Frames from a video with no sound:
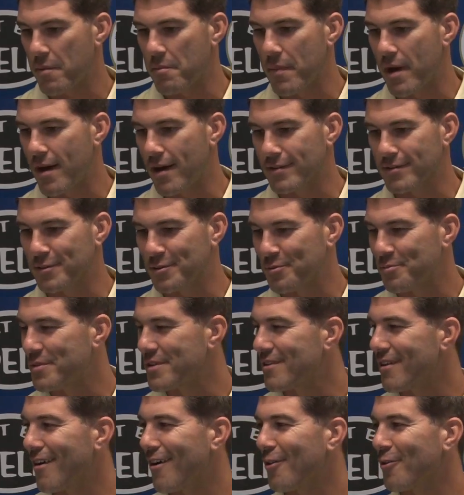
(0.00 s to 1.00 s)
mind, be
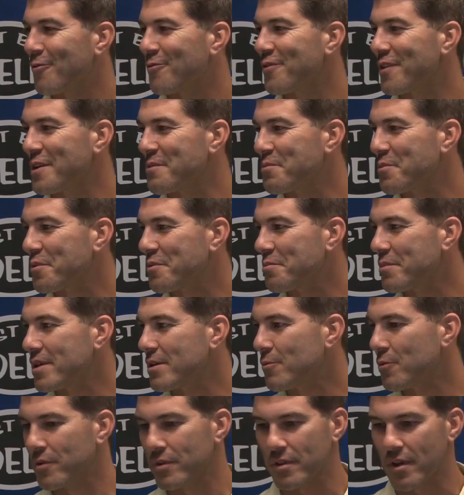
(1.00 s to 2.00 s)
a Hall of Famer and be
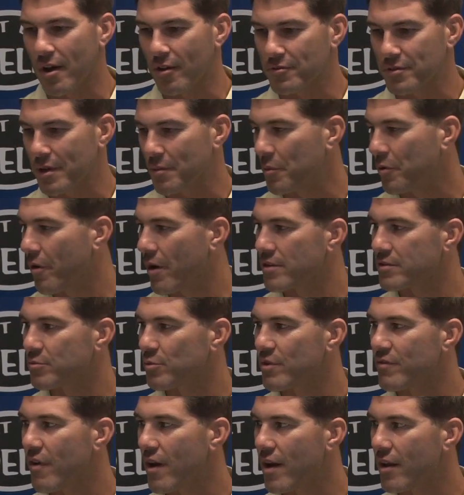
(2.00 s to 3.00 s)
one of the all-time greats
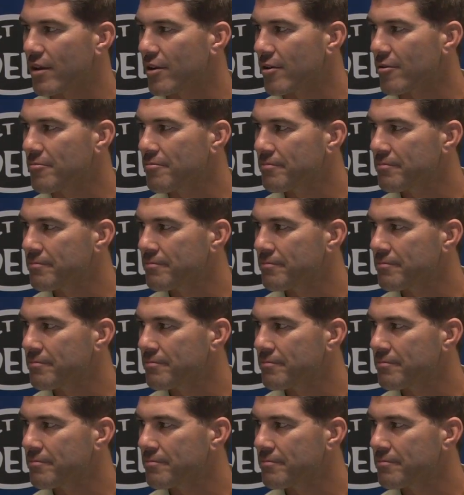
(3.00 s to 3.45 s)
we've had here.